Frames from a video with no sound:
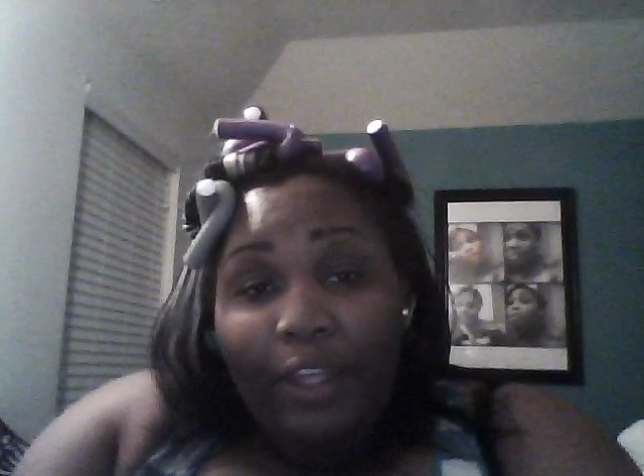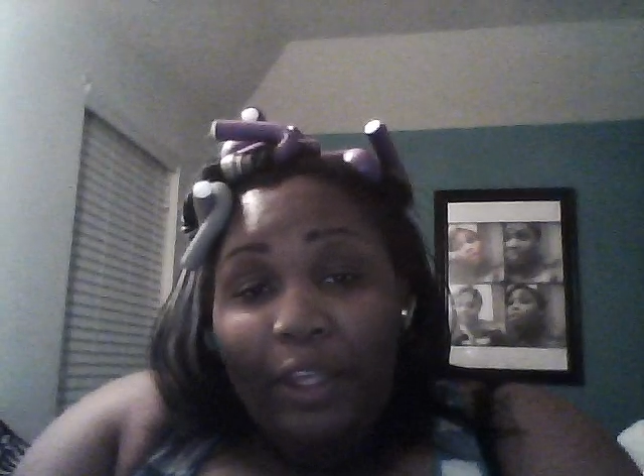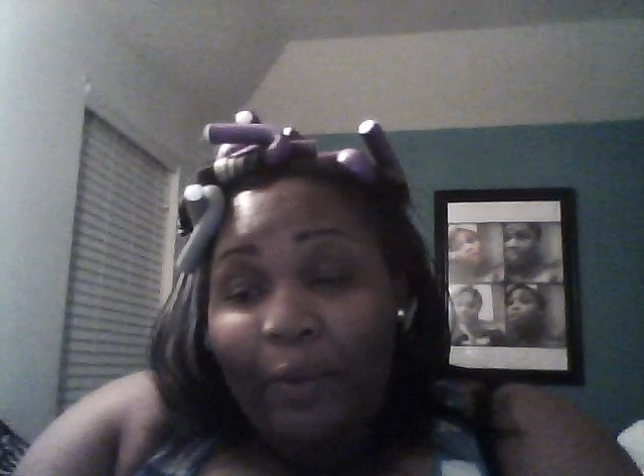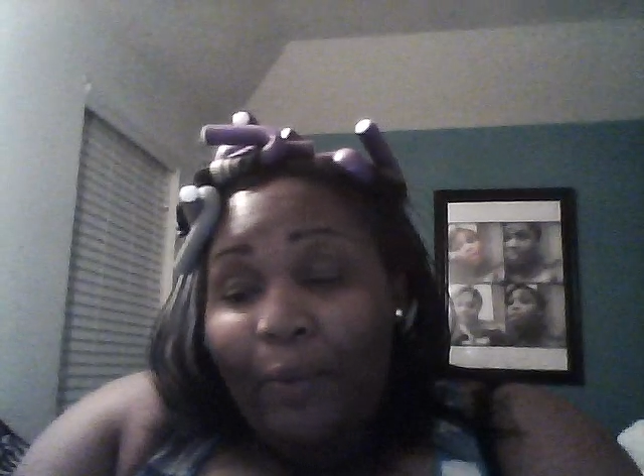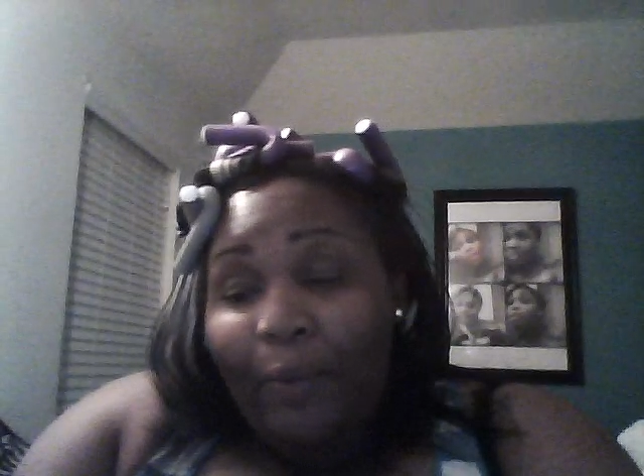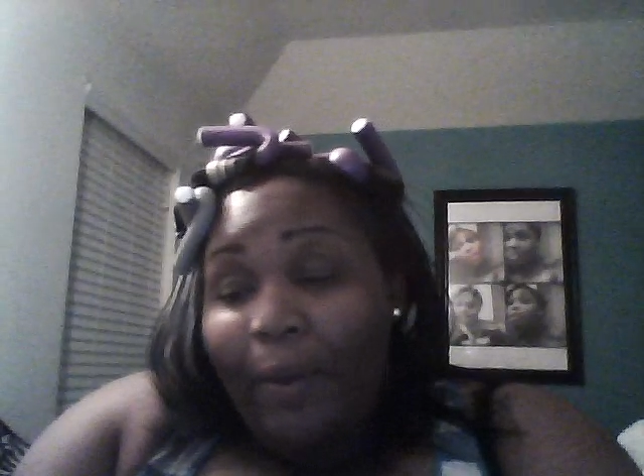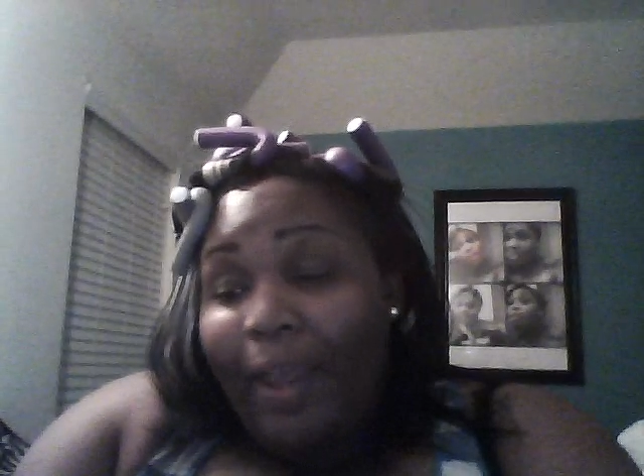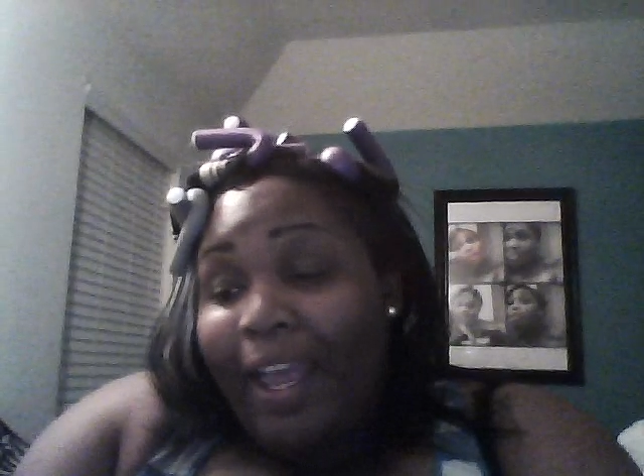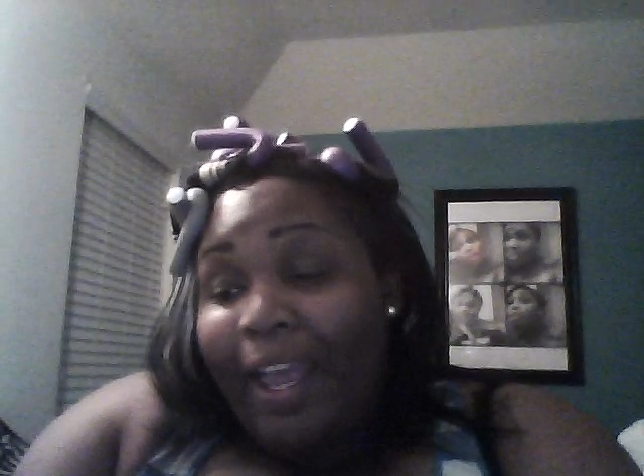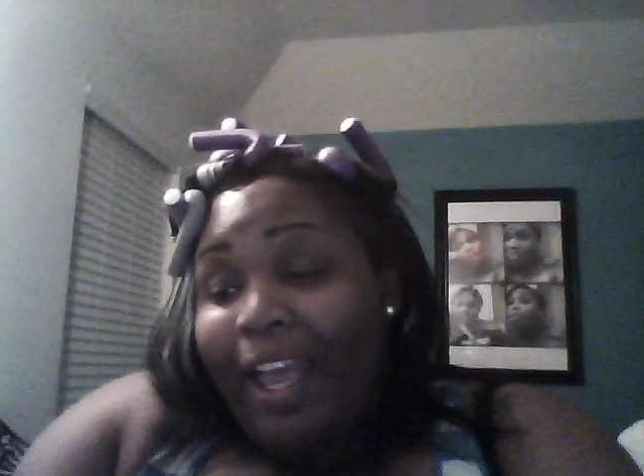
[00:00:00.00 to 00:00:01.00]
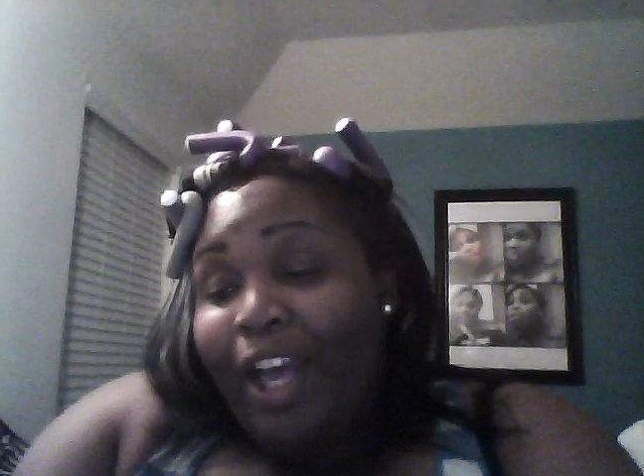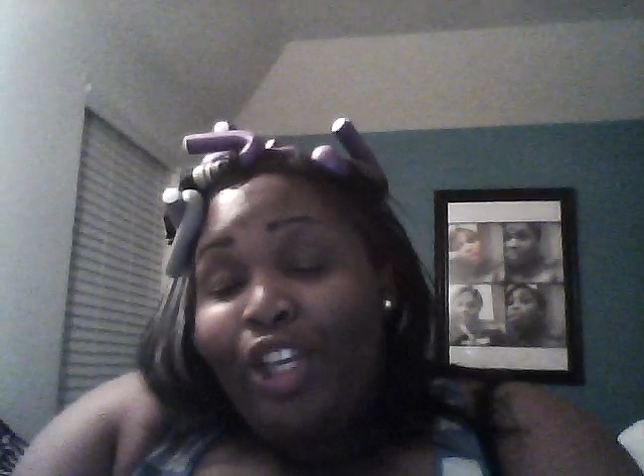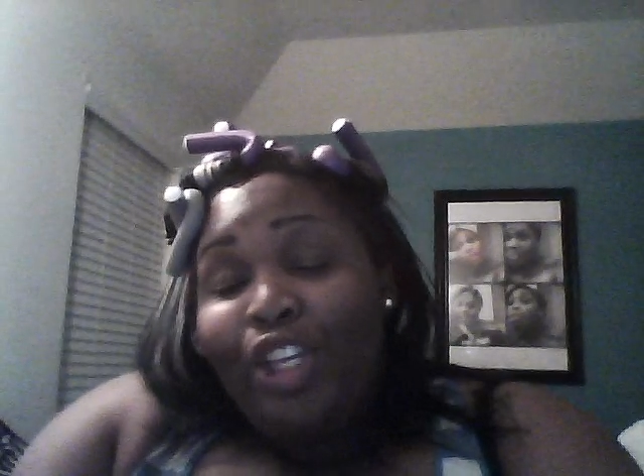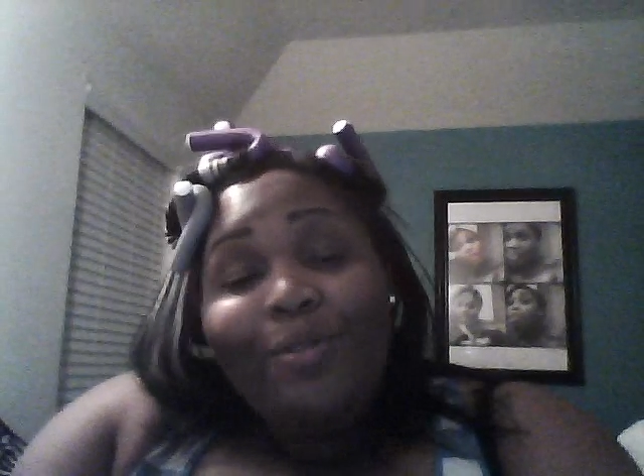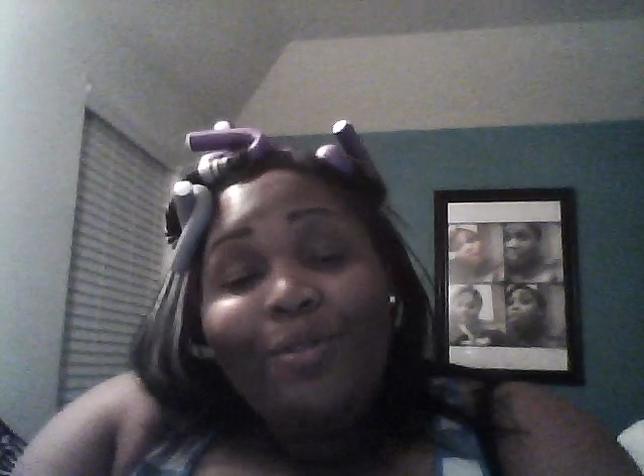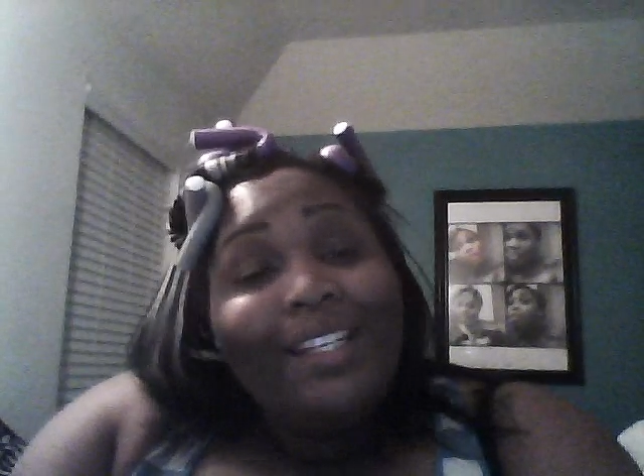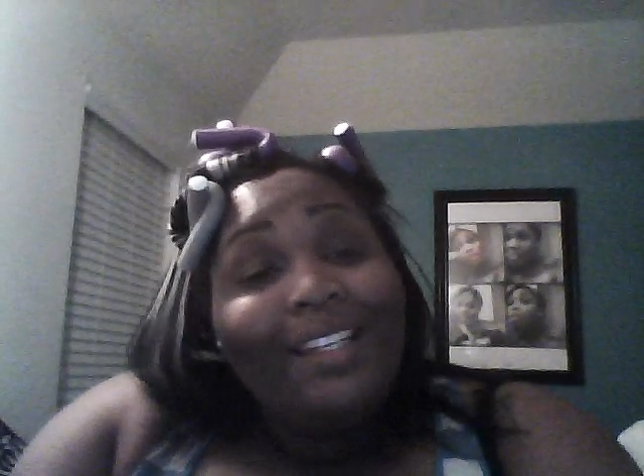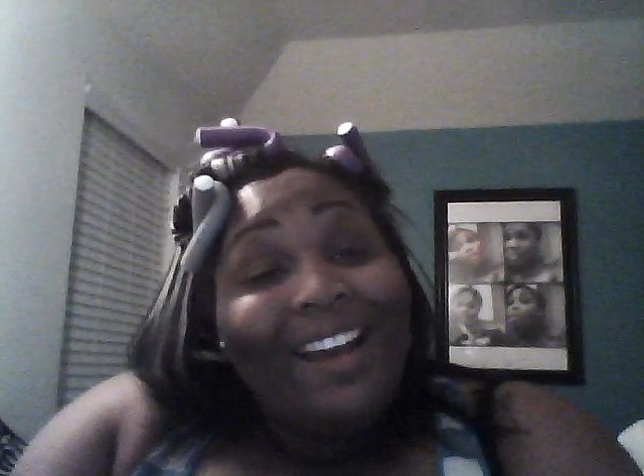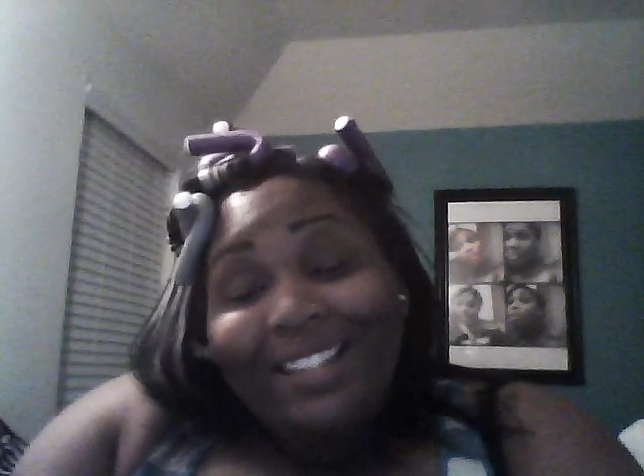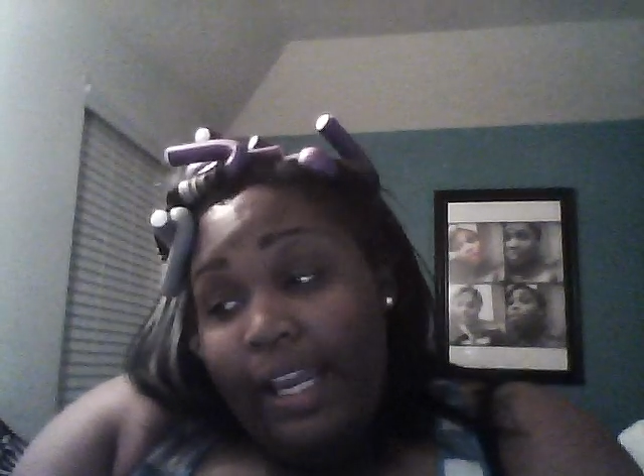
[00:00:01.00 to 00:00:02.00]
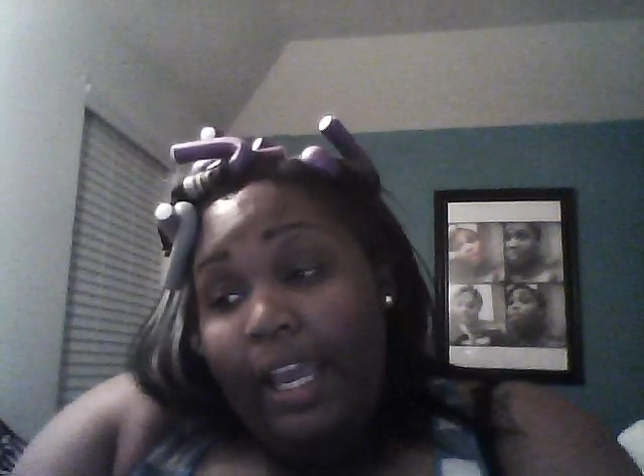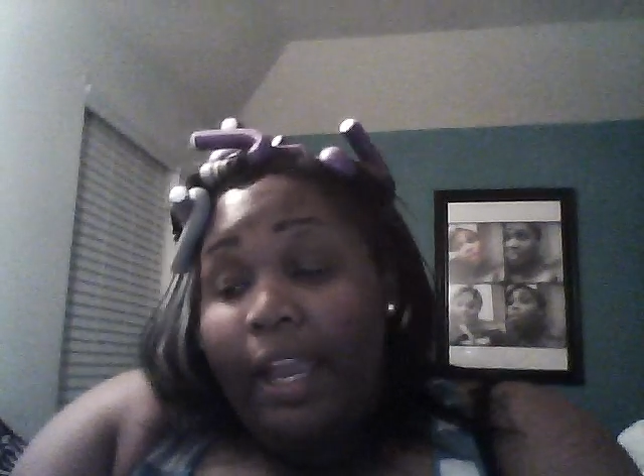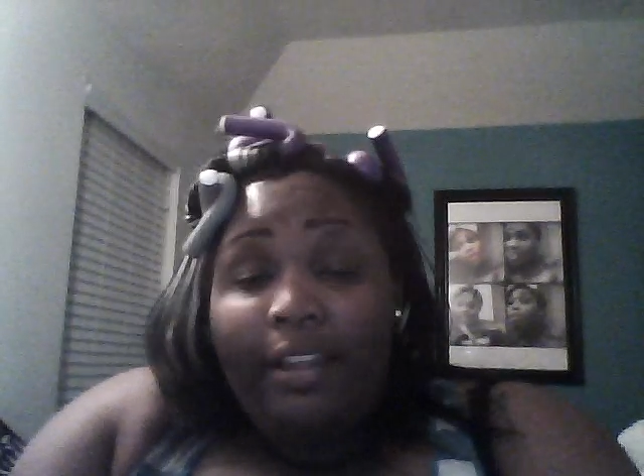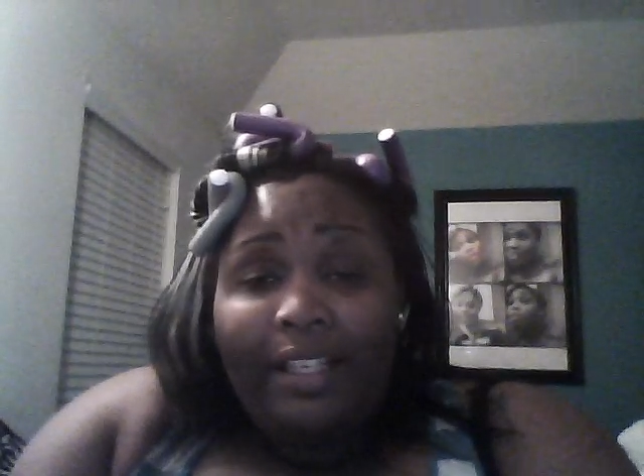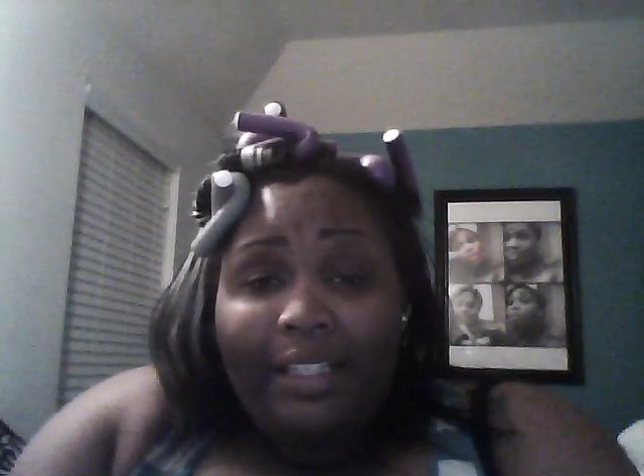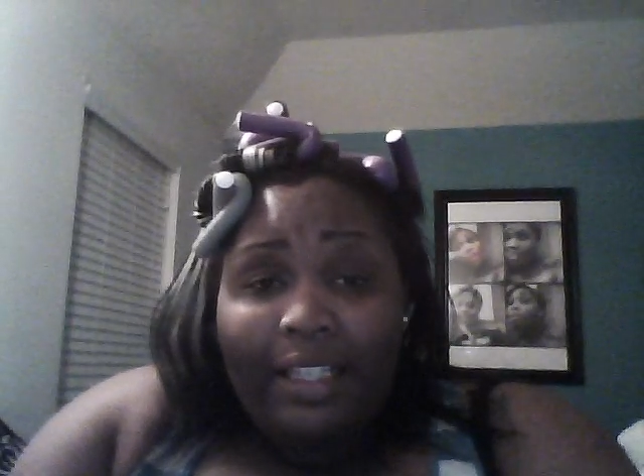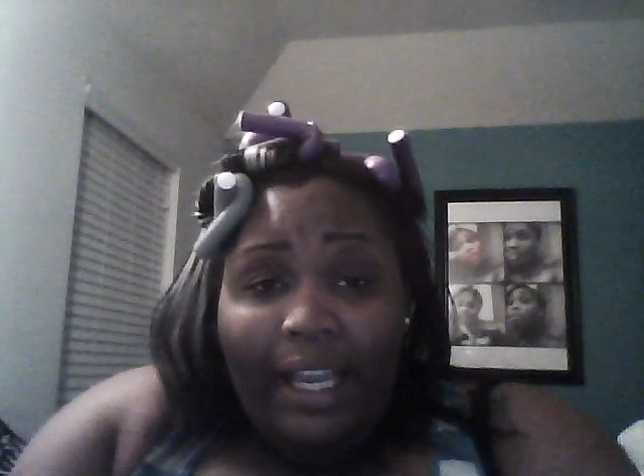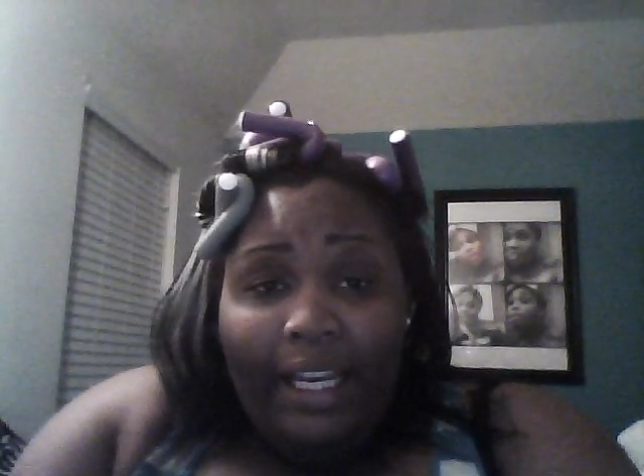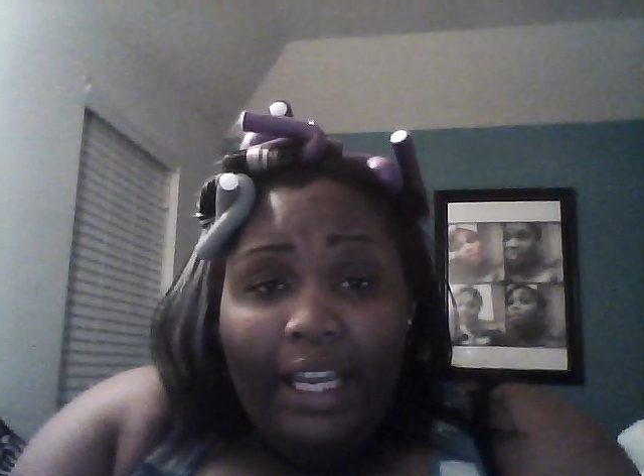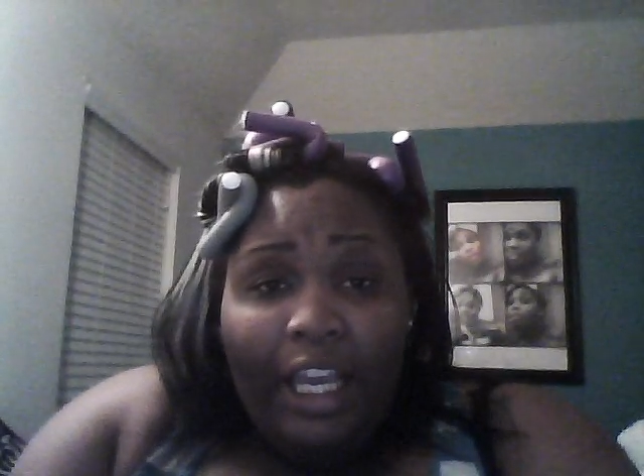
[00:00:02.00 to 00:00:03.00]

You did not stand and marry this lady.